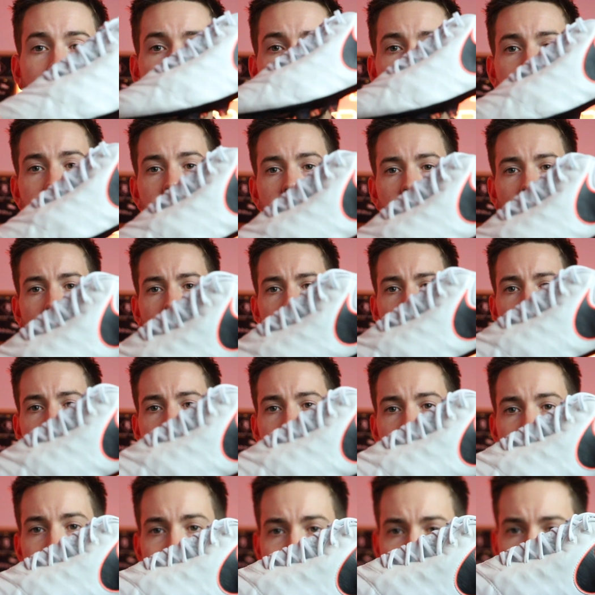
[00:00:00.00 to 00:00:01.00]
So,
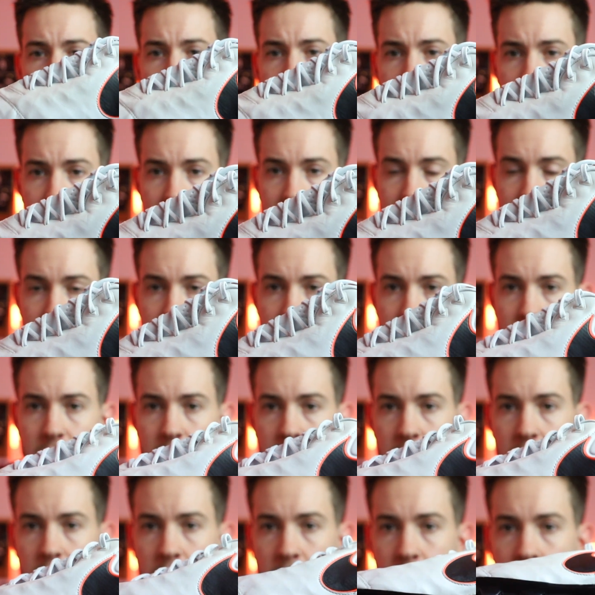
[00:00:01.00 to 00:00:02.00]
the Legend 6,
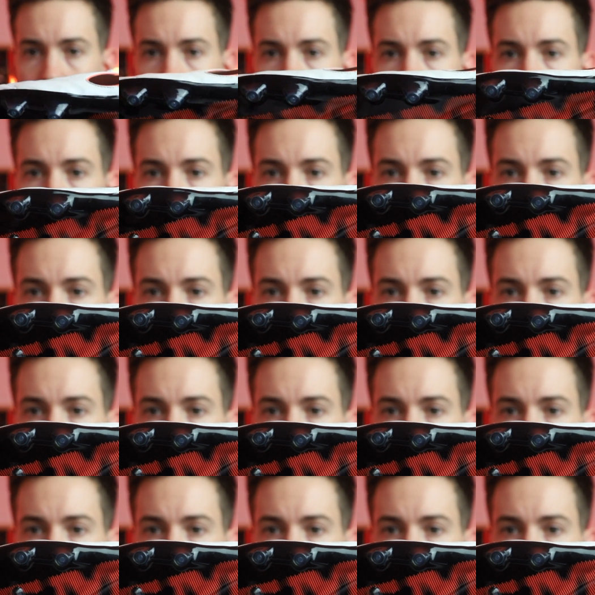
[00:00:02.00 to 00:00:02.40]
an